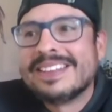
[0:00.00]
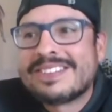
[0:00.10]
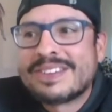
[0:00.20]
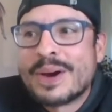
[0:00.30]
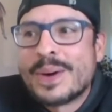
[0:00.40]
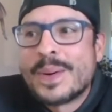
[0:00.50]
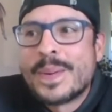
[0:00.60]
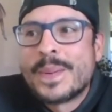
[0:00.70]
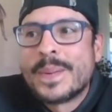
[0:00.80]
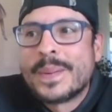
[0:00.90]

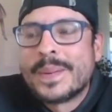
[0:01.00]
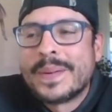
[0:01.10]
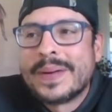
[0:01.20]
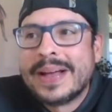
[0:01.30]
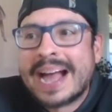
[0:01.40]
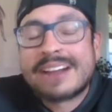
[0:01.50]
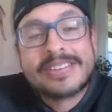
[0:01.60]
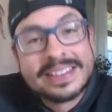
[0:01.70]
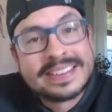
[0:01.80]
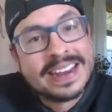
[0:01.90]
So
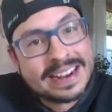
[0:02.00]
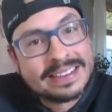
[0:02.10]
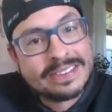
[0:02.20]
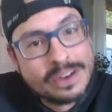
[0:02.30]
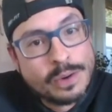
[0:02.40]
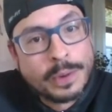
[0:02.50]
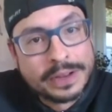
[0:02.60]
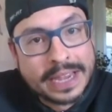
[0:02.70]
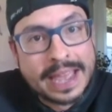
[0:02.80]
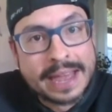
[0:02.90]
actually, it's connected to New
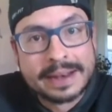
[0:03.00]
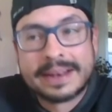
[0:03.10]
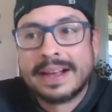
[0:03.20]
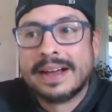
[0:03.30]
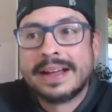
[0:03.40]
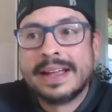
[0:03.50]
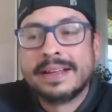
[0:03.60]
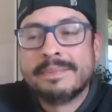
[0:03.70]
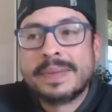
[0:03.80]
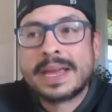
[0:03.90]
World again.
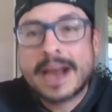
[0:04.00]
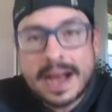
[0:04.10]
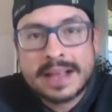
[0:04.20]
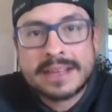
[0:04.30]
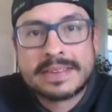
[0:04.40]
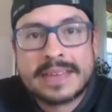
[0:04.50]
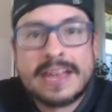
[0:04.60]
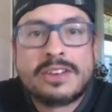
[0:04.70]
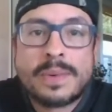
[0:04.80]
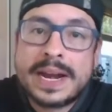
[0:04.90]
Because
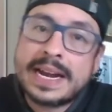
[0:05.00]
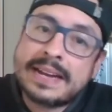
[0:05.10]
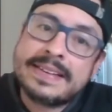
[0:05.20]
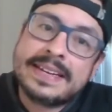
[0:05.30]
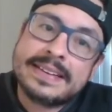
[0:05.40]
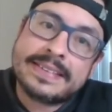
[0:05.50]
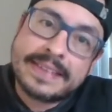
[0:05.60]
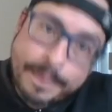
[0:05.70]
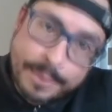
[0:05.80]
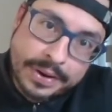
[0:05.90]
in 2019,
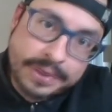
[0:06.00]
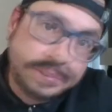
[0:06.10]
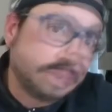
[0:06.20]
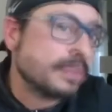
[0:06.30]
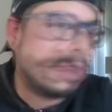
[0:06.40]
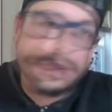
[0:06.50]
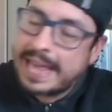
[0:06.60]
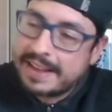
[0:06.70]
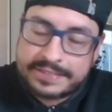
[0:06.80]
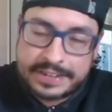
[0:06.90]
December of this
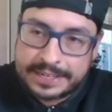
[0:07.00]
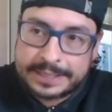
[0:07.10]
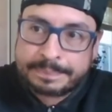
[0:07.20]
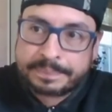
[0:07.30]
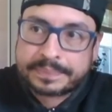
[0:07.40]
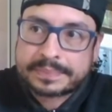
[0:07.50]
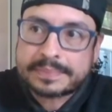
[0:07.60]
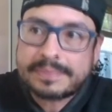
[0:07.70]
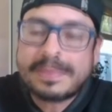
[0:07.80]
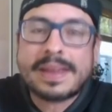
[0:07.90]
last year,
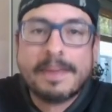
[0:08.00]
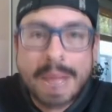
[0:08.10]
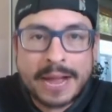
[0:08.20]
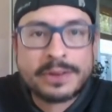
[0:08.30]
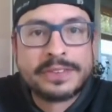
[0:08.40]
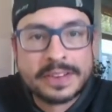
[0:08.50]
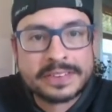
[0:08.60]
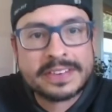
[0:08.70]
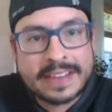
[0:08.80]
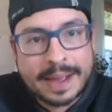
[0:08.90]
Michael
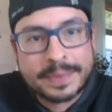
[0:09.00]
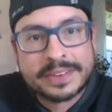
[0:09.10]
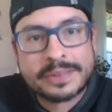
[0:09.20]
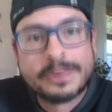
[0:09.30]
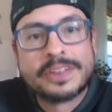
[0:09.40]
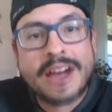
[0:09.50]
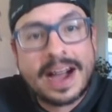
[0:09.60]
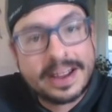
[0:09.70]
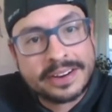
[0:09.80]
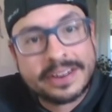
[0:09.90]
Tilson Thomas was
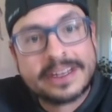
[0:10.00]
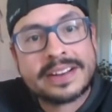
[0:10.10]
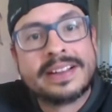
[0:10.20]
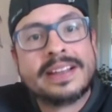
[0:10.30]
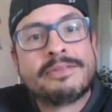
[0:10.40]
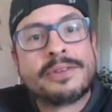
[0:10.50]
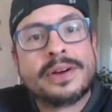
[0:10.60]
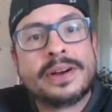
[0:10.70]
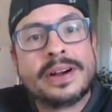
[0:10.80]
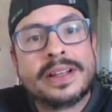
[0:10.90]
honored
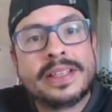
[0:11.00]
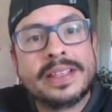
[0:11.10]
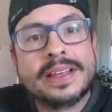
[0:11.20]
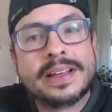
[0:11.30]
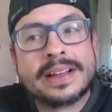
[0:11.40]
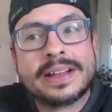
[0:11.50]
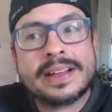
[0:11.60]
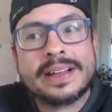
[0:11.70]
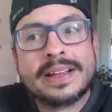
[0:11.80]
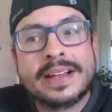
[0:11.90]
for the
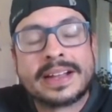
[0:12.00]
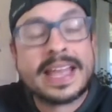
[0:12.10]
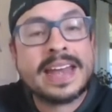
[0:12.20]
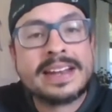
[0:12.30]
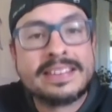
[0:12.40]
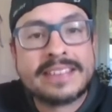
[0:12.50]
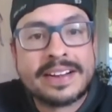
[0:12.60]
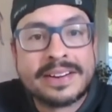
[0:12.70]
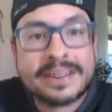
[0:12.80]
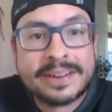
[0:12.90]
Kennedy
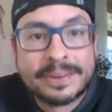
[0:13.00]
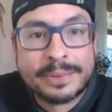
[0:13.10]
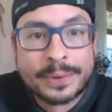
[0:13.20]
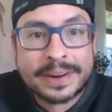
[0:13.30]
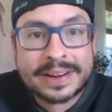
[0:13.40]
Center Award.